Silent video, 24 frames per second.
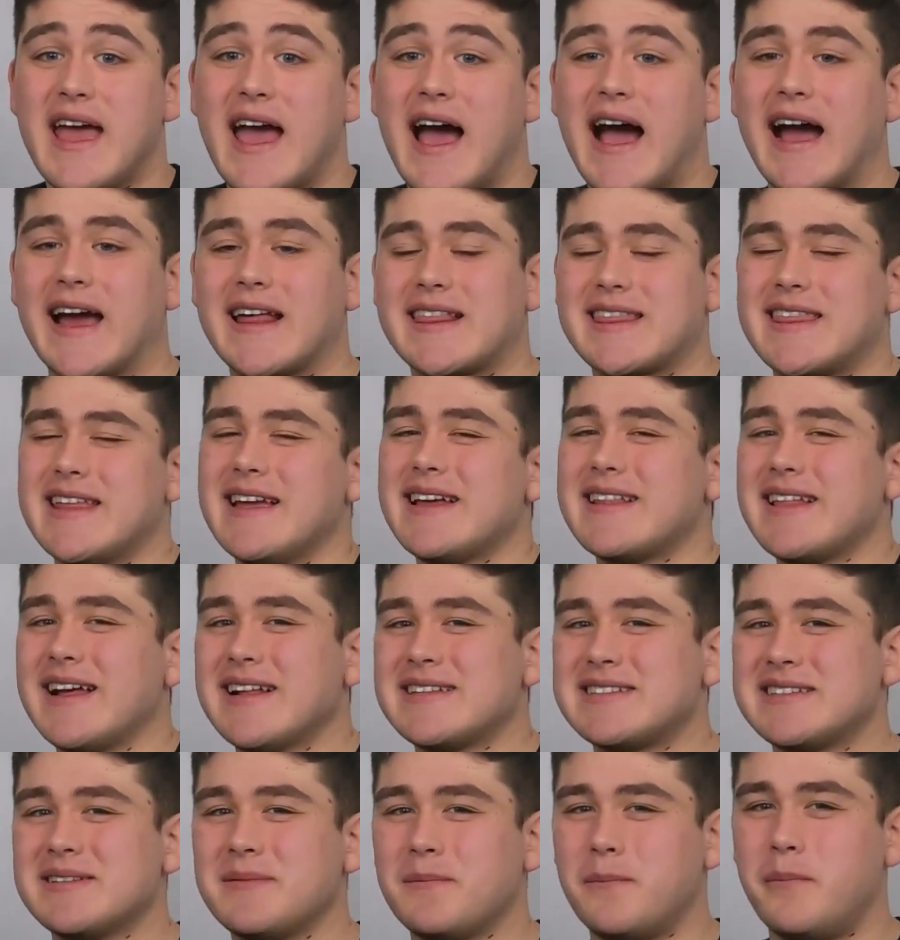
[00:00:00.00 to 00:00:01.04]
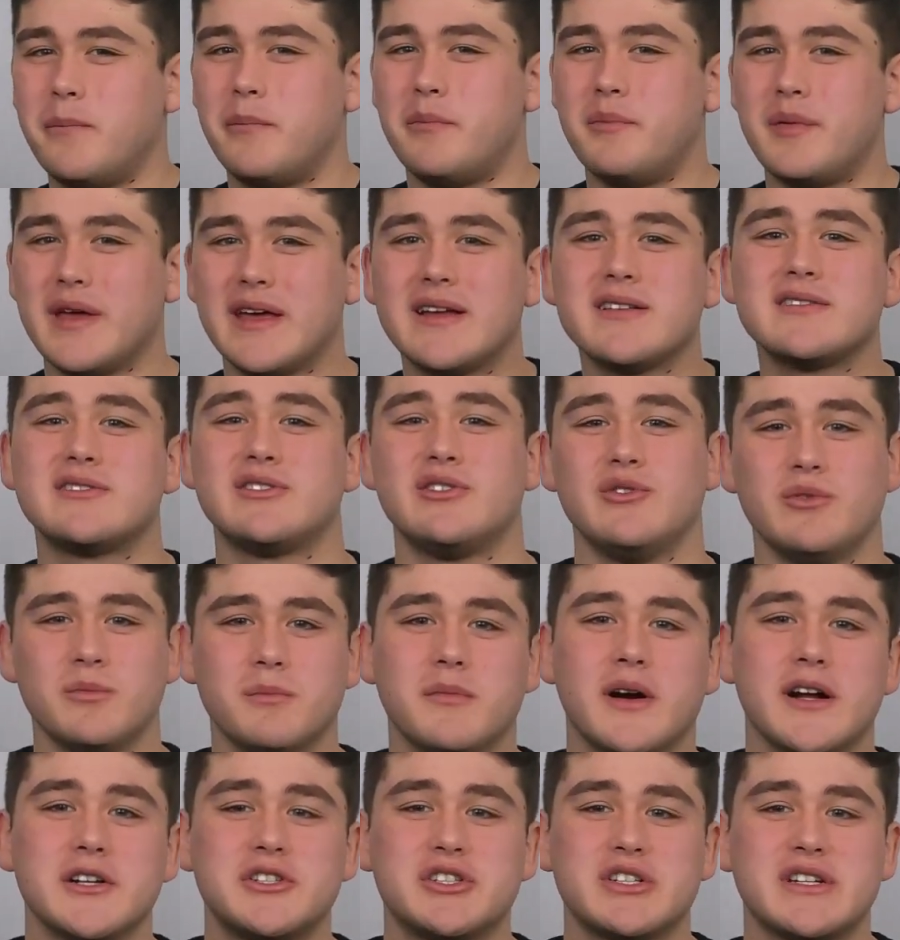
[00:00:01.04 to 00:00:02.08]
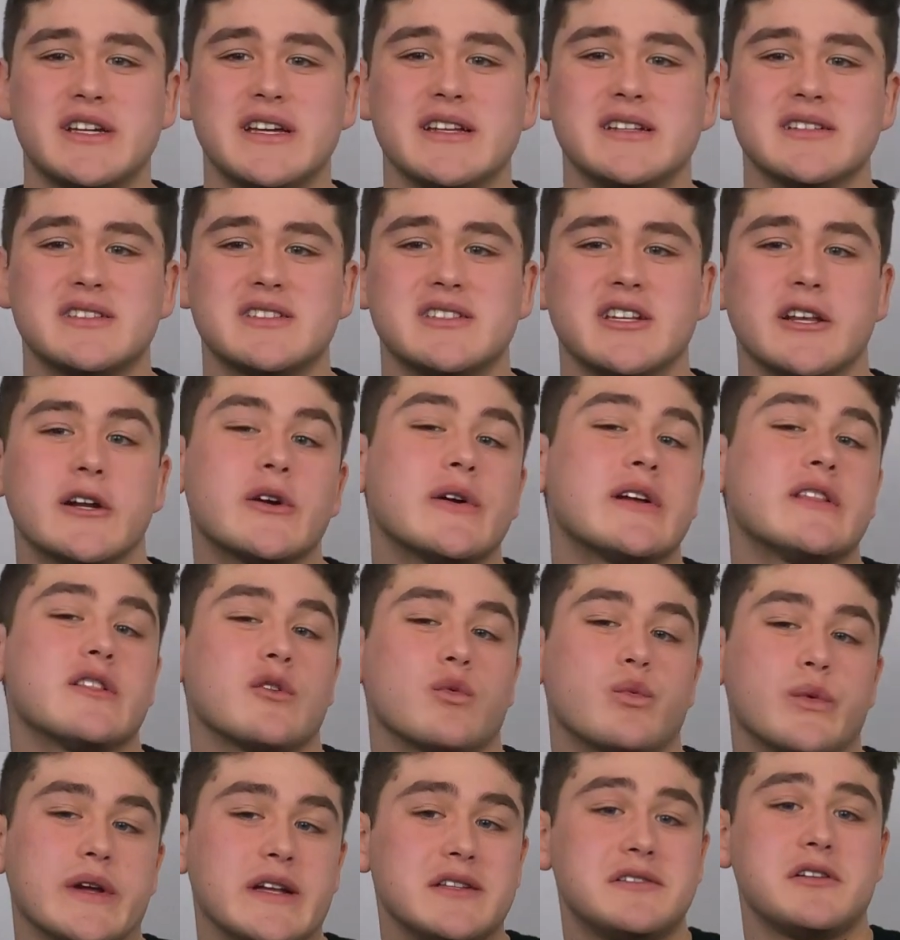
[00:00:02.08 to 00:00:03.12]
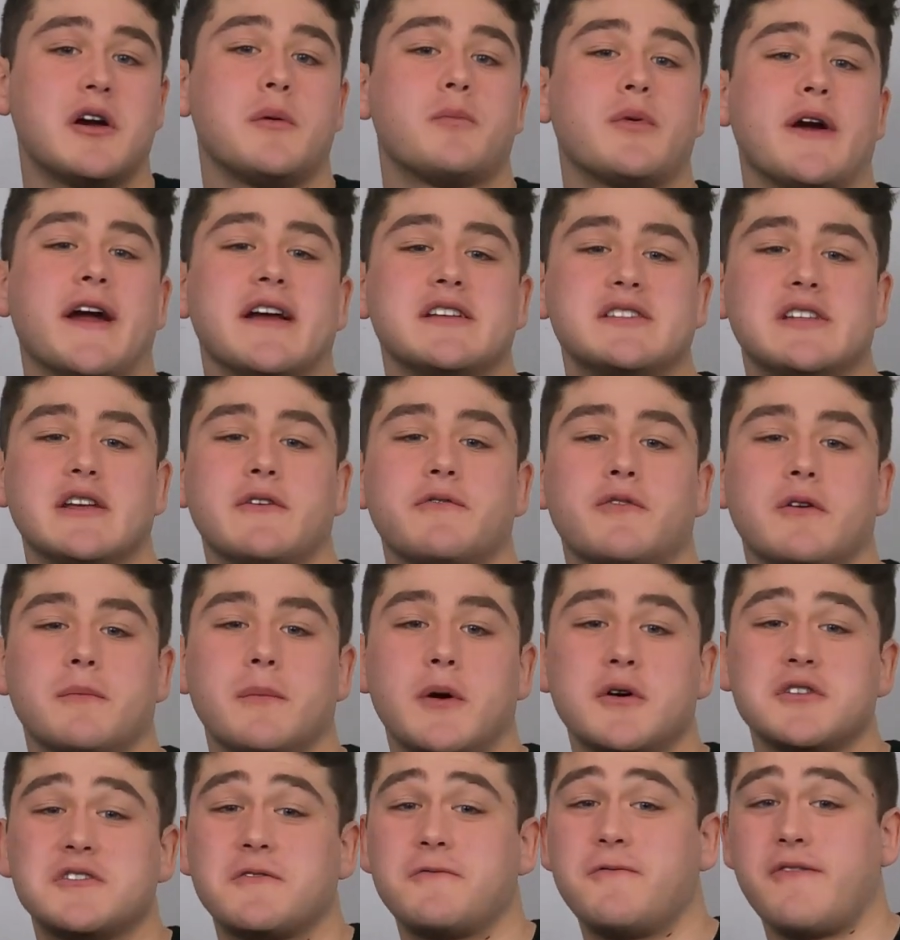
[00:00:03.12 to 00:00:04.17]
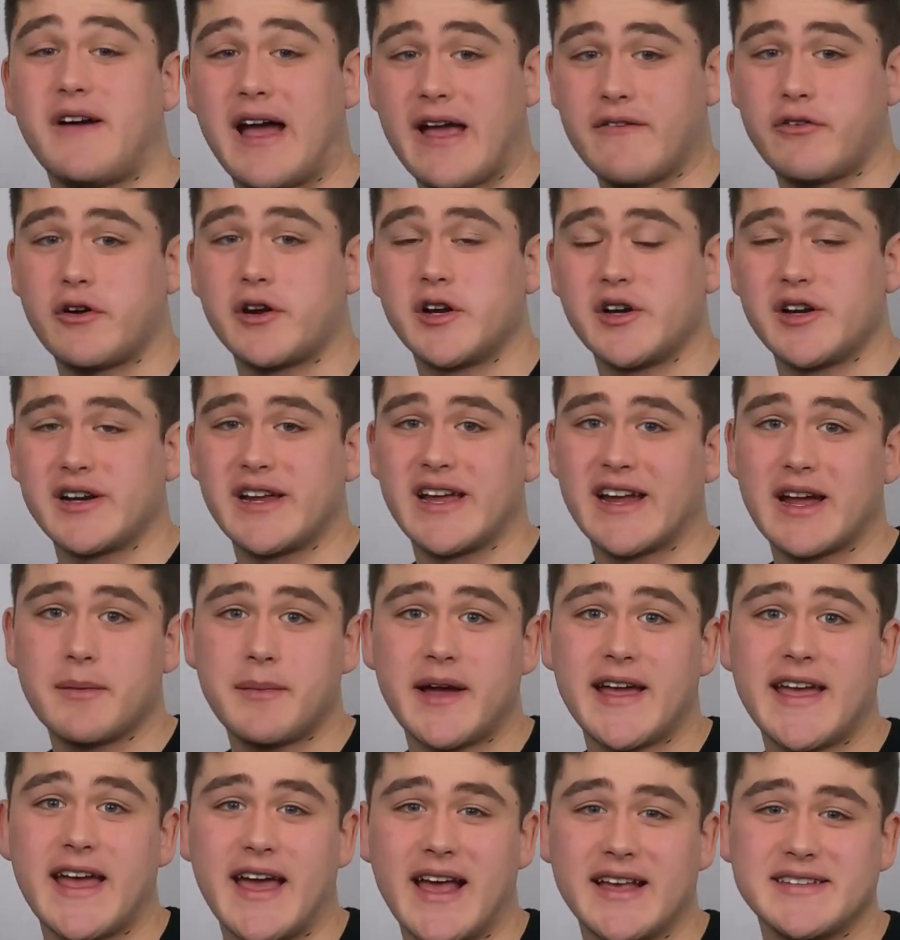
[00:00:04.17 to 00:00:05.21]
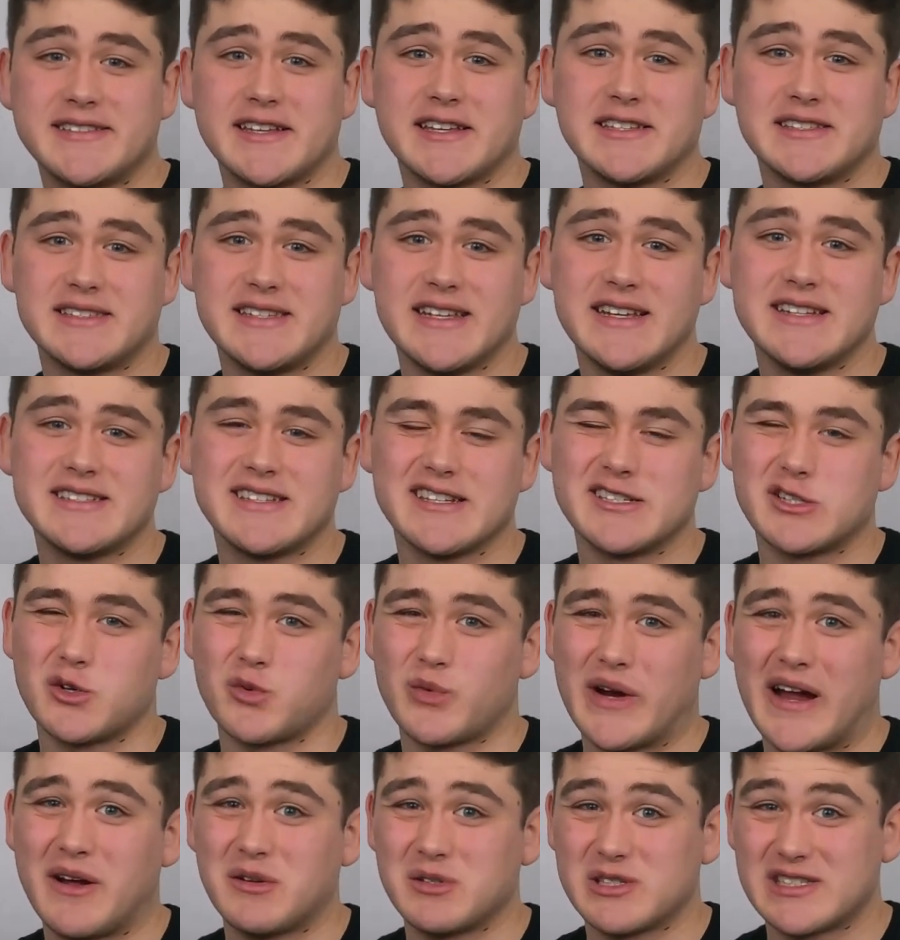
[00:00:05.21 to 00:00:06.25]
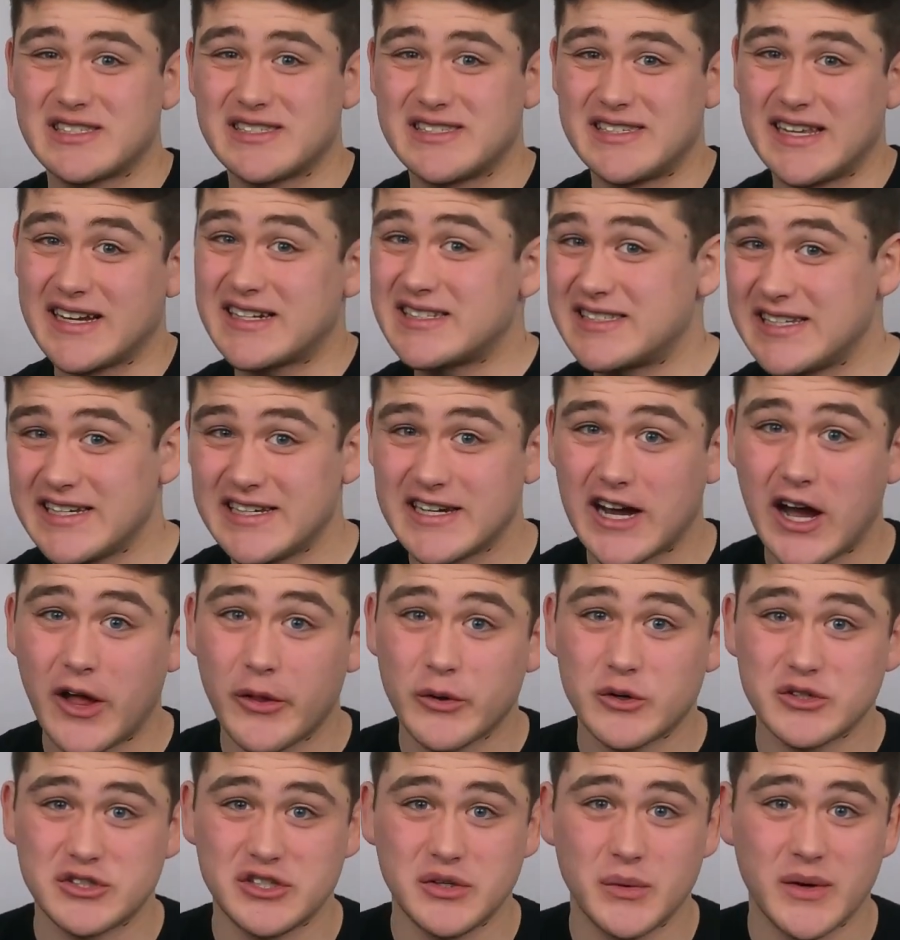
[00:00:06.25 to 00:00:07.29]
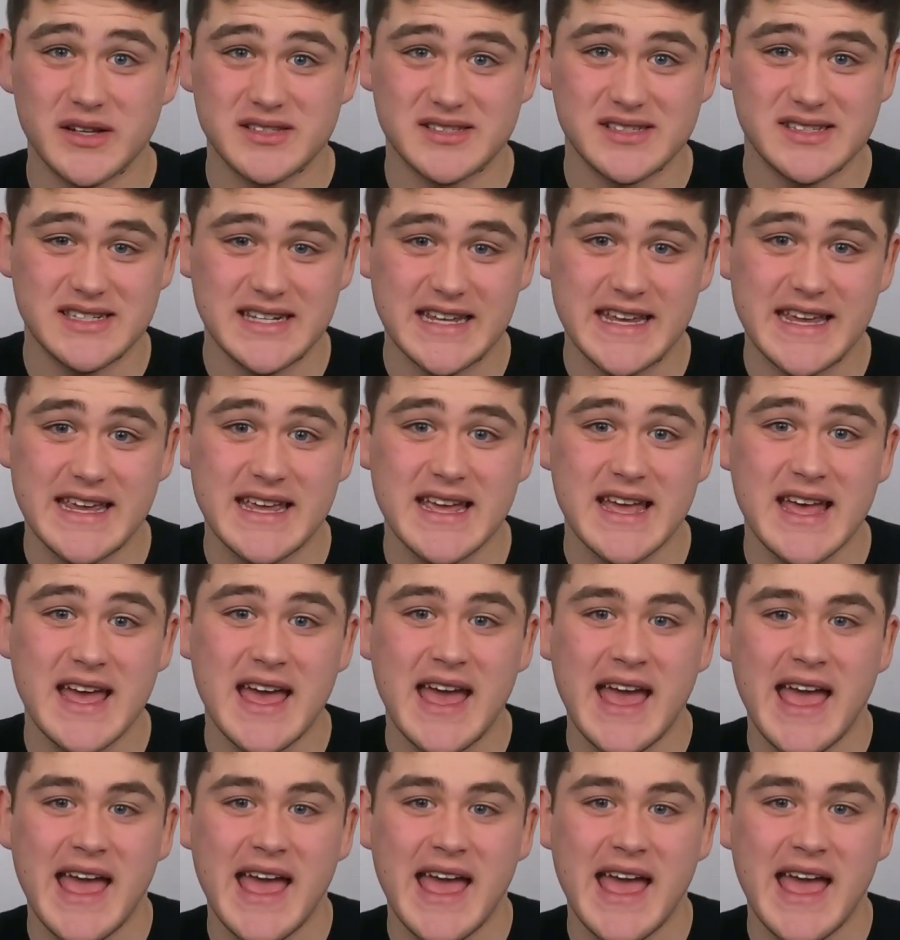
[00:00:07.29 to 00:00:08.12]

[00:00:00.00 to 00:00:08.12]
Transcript: I think that's a bit too much considering the retail pricing for most 500 gigabyte SSDs is around $60 USD.